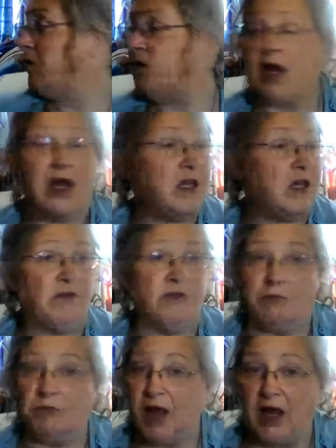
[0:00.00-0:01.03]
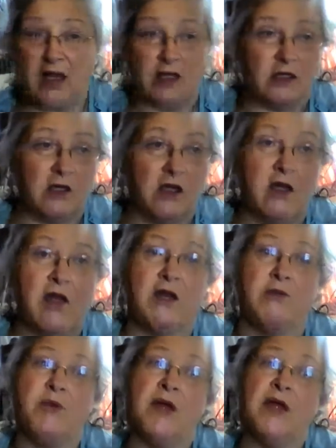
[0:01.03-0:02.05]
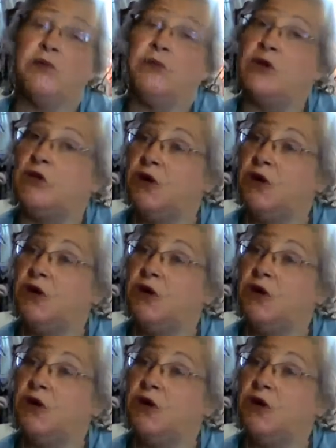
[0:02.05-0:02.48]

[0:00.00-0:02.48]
even pace, especially when you have